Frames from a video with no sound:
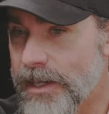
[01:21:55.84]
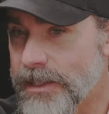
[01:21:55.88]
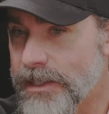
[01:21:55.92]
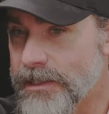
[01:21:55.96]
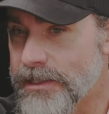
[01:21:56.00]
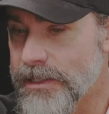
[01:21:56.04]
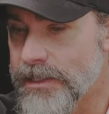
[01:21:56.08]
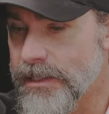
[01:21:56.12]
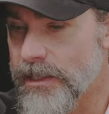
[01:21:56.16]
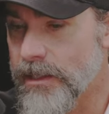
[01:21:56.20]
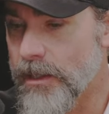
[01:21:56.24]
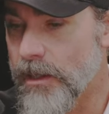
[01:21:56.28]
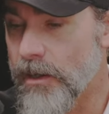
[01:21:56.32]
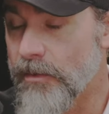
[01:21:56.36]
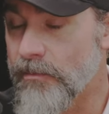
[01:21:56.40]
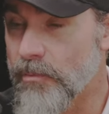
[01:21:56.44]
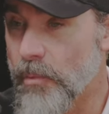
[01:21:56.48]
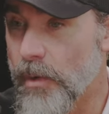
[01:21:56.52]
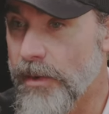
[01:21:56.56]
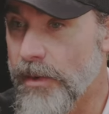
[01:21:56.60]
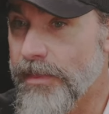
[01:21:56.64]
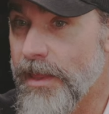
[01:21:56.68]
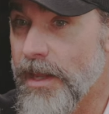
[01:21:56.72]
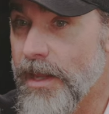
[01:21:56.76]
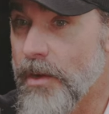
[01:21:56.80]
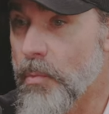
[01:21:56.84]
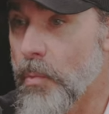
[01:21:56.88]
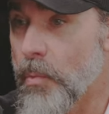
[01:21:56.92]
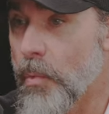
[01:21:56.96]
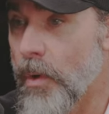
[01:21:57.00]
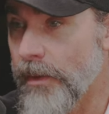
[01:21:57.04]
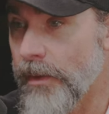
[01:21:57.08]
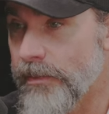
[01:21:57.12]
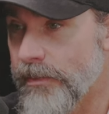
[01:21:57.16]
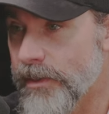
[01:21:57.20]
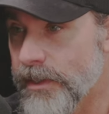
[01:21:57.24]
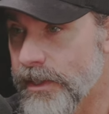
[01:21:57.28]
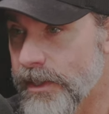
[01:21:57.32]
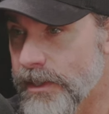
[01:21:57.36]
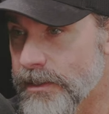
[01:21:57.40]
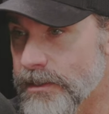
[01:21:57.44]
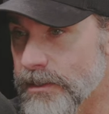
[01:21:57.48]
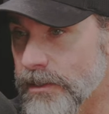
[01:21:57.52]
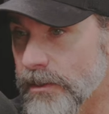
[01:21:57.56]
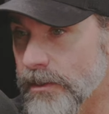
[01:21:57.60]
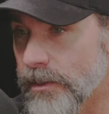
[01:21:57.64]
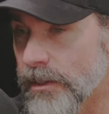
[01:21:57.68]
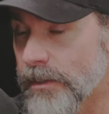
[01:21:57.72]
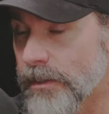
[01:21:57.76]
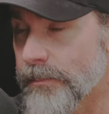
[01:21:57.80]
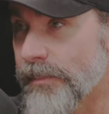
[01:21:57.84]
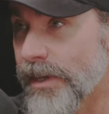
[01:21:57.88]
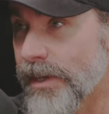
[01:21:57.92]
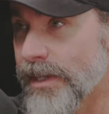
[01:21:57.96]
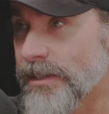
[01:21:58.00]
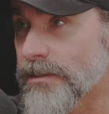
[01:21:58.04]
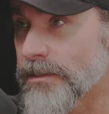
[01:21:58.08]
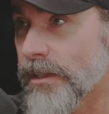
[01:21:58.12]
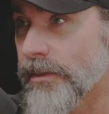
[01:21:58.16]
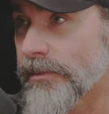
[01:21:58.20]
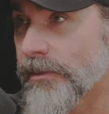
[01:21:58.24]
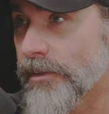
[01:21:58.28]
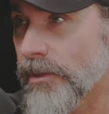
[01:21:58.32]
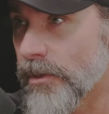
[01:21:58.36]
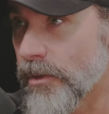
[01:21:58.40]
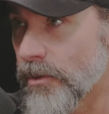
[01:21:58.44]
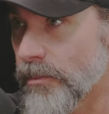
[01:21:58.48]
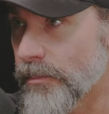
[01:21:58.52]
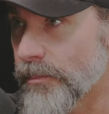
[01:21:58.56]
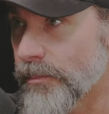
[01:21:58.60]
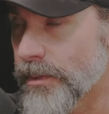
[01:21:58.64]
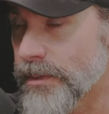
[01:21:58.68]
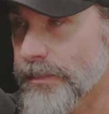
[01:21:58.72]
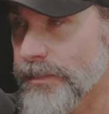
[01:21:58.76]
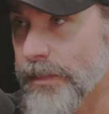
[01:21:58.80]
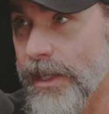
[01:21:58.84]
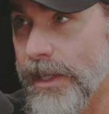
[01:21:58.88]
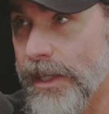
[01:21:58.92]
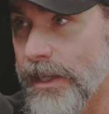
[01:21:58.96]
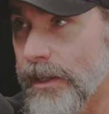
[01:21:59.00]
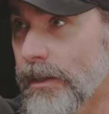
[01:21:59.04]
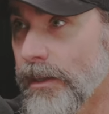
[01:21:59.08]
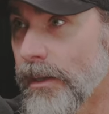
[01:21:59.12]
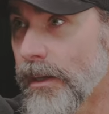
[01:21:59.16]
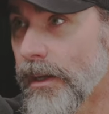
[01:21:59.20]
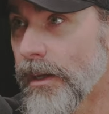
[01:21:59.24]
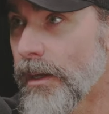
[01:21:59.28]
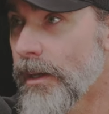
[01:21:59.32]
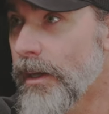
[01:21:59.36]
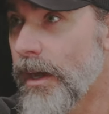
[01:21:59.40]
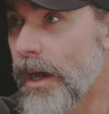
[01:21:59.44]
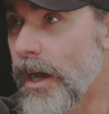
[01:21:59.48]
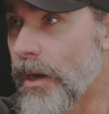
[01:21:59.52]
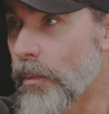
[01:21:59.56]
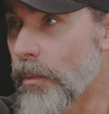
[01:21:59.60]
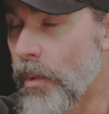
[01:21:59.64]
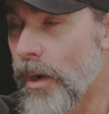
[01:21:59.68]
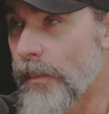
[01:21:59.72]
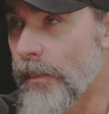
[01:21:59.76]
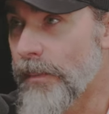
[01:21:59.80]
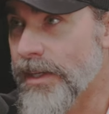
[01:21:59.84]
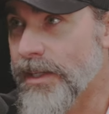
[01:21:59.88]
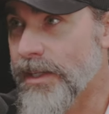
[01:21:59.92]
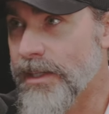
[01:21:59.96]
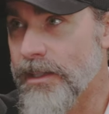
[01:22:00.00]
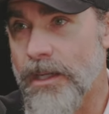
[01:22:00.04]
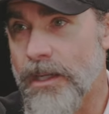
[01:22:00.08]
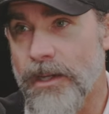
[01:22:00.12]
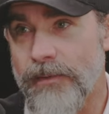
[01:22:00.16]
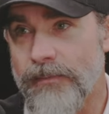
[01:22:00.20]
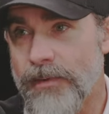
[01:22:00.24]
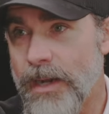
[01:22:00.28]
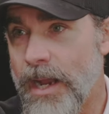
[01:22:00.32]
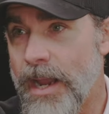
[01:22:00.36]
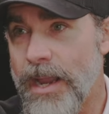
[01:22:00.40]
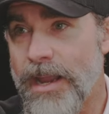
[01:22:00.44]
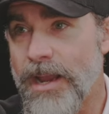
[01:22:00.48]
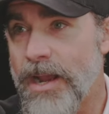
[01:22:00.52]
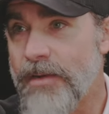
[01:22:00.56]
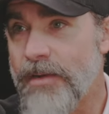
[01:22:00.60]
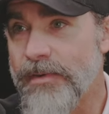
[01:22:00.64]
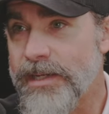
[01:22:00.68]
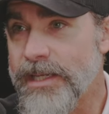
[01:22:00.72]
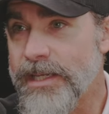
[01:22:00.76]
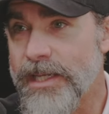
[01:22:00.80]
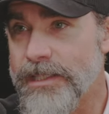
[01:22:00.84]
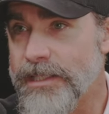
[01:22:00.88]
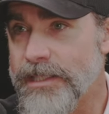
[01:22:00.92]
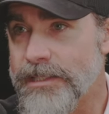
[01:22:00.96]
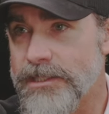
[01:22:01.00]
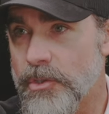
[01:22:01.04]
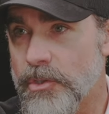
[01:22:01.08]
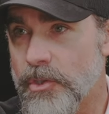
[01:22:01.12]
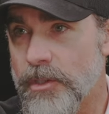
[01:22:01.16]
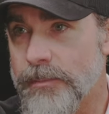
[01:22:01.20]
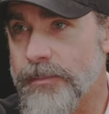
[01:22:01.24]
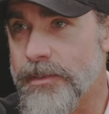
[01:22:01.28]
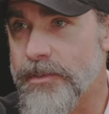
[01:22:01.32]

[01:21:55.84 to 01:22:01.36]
idea of what they want their kids to learn based on their own perspective. Like, I want my kid, every kid needs to learn